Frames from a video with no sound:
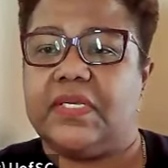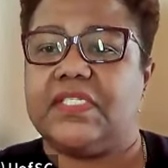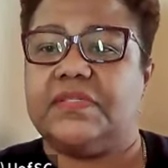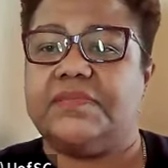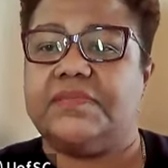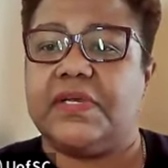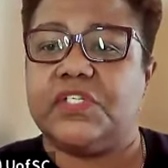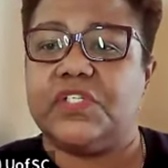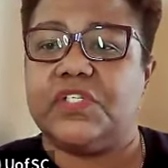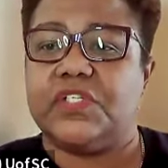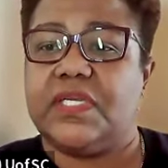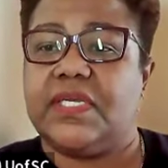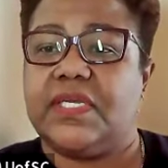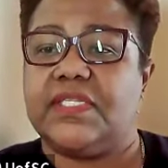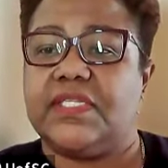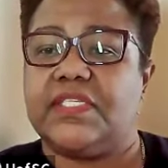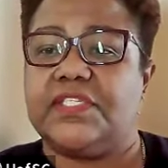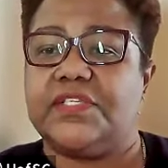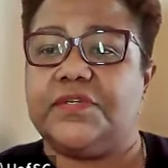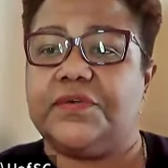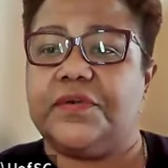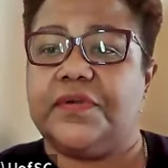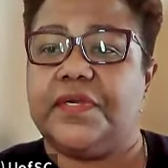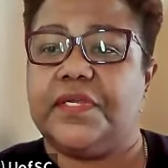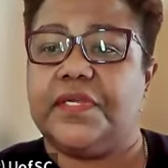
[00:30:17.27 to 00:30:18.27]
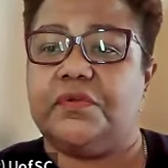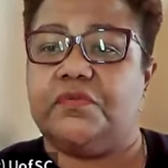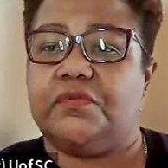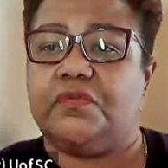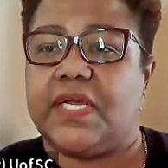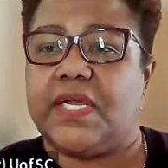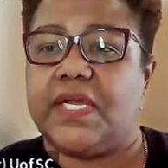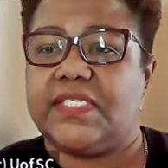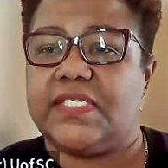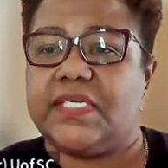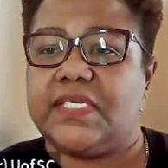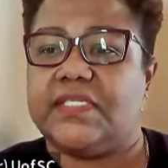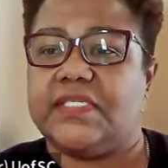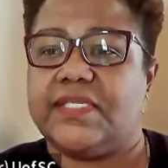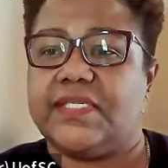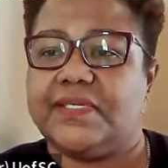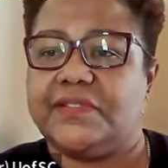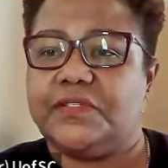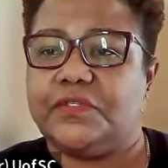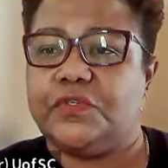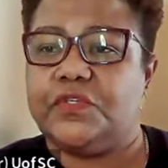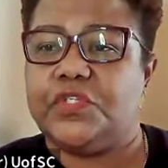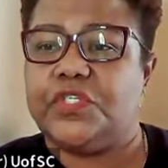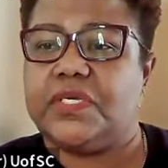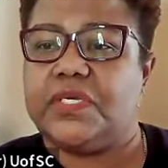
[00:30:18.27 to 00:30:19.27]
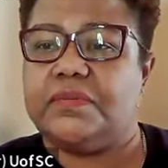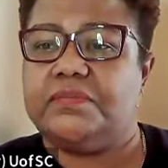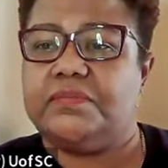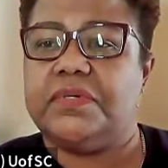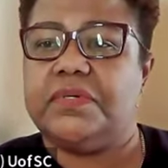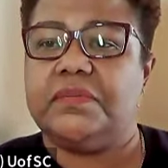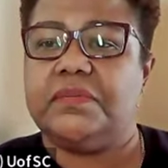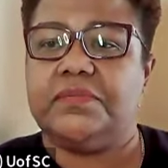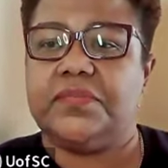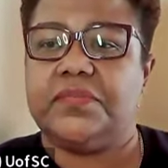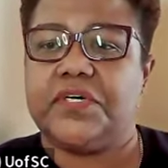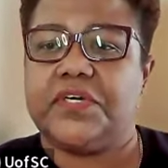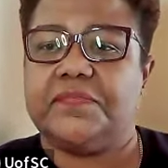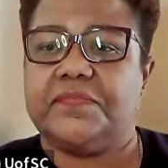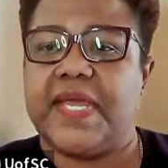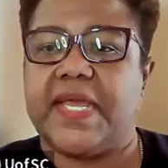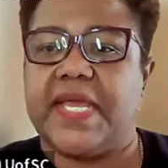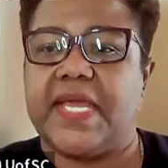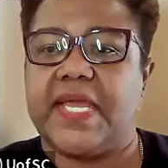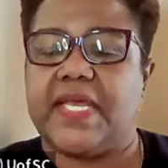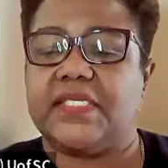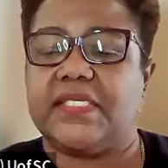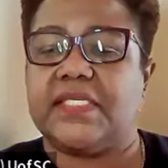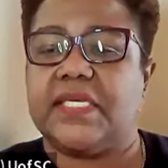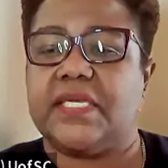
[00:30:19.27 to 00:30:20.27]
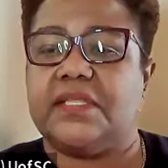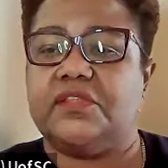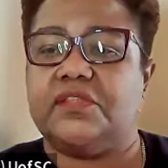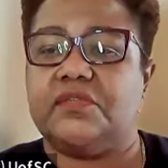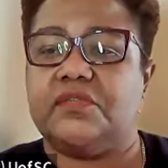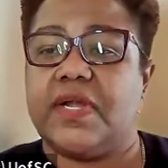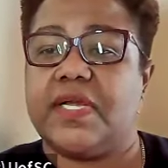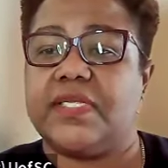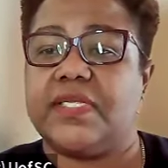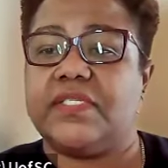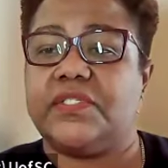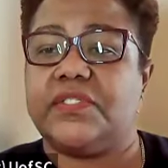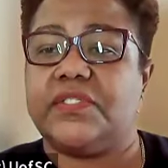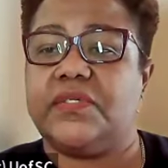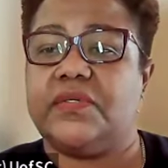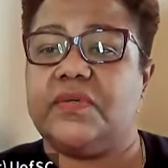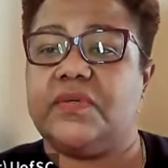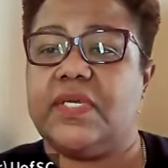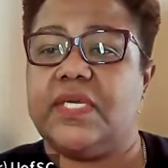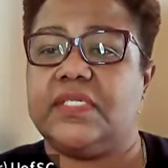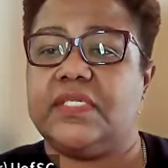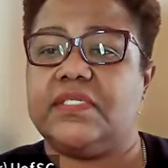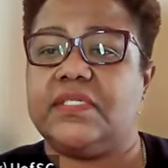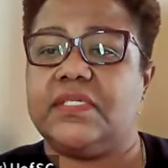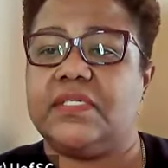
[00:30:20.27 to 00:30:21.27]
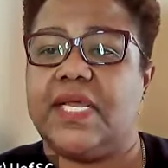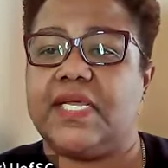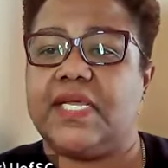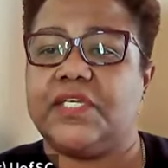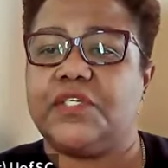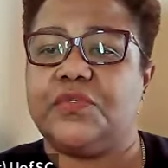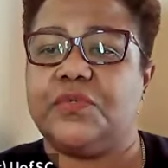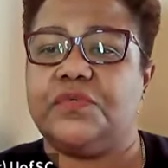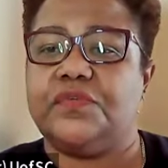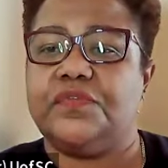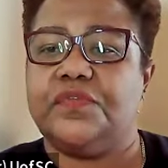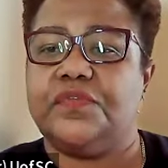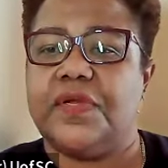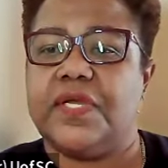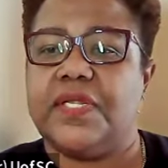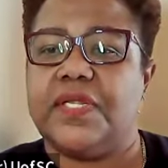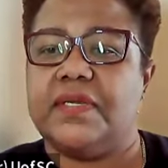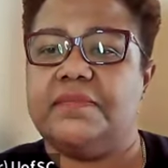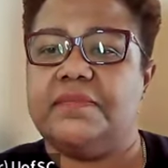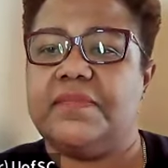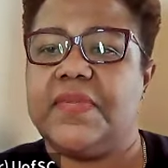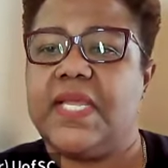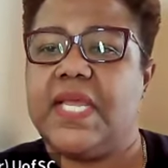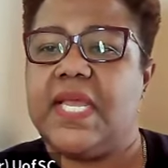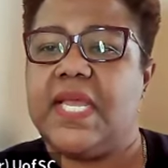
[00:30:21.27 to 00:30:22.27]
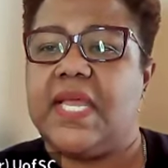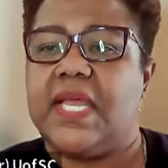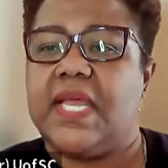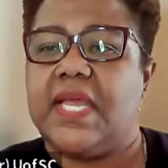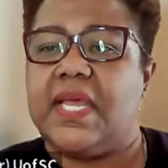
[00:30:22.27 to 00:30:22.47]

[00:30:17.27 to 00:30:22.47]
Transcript: especially considering the rising censorship, book bans, and threats to intellectual freedom